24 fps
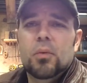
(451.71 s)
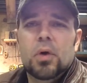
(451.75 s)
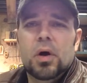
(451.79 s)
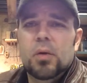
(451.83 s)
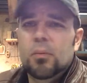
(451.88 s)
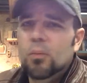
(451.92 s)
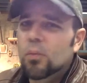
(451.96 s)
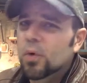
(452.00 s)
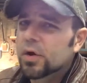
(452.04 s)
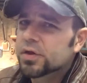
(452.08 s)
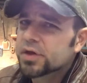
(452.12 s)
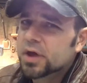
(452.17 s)

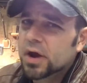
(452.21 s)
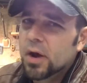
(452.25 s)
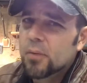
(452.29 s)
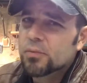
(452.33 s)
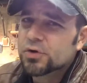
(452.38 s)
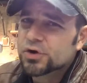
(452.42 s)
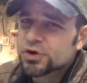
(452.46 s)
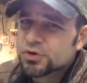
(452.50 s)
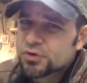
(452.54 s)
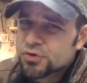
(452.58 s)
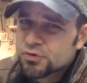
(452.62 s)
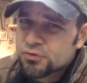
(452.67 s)
One thing I would
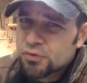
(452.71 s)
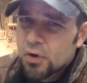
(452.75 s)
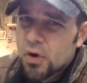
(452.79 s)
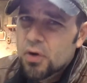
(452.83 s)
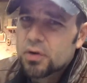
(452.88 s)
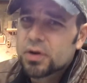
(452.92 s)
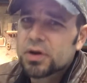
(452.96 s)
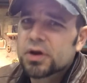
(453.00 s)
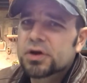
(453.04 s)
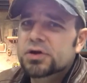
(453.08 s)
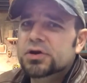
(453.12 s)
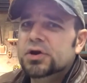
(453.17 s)

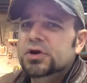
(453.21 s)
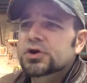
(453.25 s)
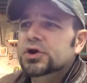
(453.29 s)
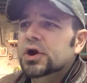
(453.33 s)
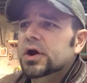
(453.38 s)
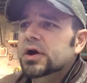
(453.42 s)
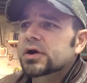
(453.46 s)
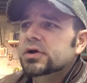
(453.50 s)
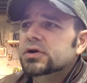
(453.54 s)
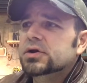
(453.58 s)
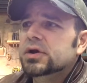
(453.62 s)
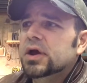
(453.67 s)
strongly
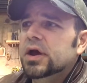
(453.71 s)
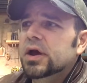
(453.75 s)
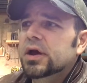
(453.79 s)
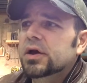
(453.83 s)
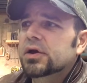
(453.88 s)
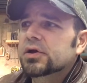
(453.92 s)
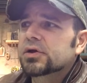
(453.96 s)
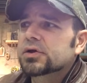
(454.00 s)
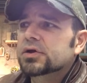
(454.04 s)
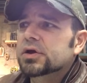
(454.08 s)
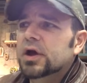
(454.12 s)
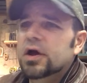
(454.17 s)
suggest
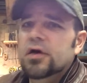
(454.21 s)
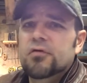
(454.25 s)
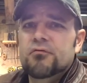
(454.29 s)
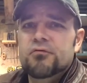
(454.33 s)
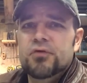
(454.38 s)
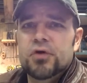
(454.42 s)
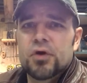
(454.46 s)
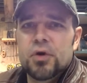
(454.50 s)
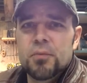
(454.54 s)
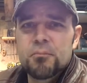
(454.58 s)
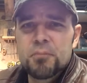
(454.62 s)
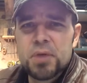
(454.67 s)
is, if
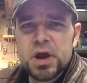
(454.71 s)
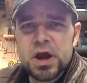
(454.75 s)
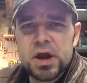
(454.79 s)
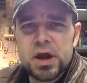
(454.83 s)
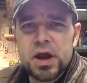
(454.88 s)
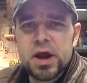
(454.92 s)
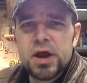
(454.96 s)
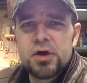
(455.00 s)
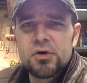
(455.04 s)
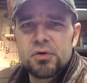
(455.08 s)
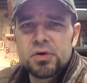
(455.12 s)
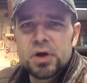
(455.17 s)
you're a meat
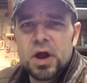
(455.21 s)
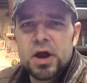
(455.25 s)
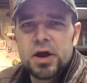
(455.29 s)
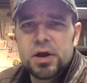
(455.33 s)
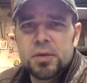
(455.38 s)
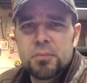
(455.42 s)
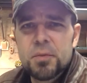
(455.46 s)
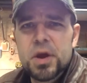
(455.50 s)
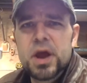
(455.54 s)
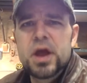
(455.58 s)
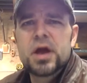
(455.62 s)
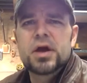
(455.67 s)
eater like
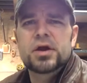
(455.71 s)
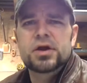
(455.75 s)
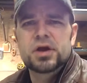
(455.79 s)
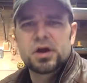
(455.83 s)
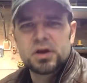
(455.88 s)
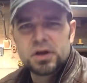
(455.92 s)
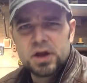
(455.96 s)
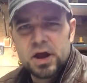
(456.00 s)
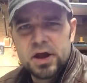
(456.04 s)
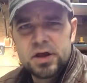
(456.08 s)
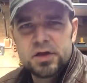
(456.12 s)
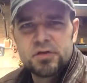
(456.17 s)
me and you
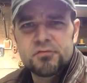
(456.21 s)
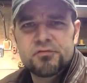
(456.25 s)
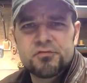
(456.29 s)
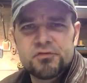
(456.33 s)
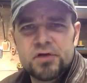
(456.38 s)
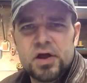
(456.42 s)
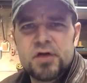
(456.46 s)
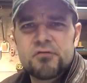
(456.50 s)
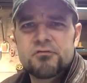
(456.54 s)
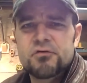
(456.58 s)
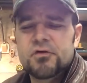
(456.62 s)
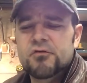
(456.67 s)
like the
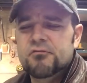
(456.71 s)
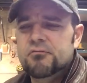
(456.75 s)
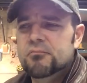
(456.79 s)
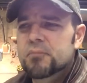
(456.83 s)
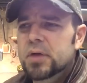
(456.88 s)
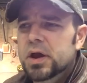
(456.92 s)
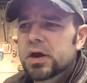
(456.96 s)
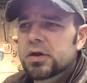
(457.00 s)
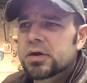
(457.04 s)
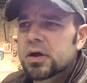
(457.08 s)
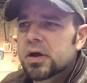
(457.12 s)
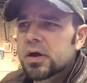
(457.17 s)
flavor of
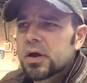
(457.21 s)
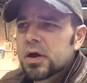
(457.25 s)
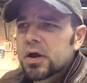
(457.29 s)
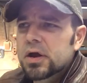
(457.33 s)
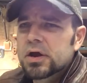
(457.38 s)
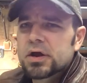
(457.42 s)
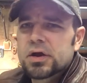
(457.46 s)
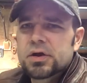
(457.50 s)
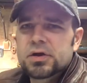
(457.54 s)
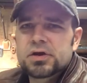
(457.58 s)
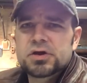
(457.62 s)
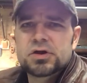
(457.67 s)
meat,
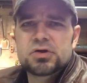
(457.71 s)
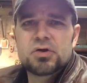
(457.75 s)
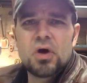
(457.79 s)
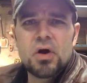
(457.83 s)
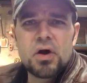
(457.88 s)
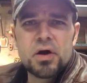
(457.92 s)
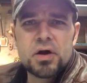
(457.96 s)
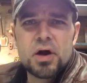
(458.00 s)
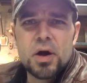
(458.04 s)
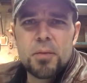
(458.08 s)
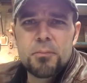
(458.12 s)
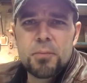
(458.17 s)

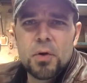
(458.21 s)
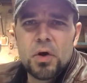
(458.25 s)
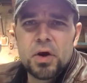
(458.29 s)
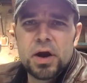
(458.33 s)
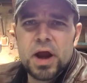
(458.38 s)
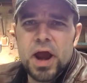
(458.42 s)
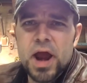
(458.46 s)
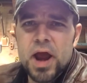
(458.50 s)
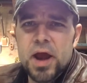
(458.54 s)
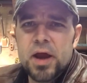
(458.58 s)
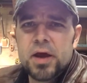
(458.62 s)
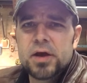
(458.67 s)
stock up on
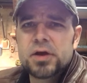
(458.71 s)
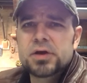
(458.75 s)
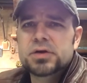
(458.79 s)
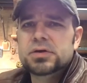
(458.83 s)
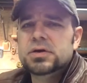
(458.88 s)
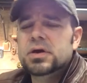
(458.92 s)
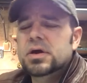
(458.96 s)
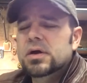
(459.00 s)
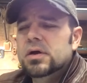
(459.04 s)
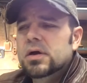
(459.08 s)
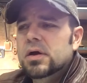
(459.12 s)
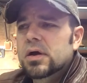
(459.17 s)
eggs.
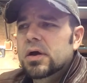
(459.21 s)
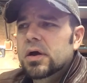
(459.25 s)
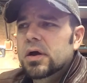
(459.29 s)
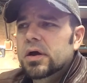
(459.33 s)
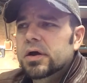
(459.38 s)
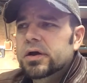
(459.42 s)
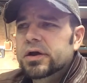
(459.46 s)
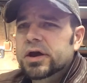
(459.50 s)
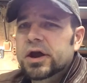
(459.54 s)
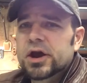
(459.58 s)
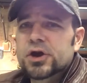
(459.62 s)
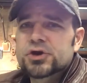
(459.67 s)

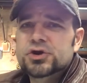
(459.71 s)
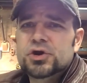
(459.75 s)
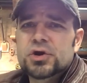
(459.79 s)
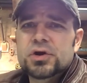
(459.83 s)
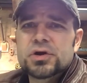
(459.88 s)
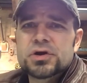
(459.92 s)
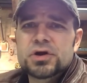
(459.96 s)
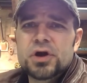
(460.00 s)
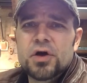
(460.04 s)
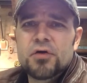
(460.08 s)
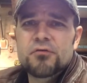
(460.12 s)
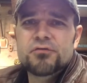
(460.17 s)
Get
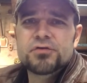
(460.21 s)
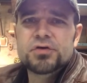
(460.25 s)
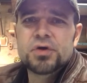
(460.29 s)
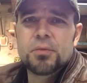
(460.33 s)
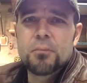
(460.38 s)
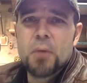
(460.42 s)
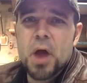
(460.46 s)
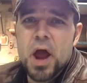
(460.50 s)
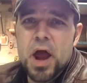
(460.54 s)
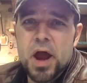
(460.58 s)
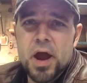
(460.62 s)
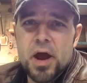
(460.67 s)
yourself some
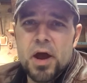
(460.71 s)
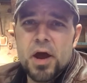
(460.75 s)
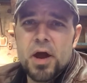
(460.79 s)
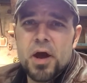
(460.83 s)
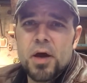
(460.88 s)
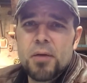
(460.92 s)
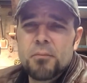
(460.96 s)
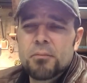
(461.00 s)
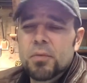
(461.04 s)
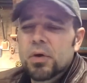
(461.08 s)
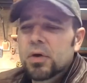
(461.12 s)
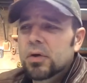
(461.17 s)

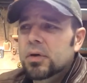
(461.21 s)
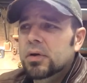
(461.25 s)
ham,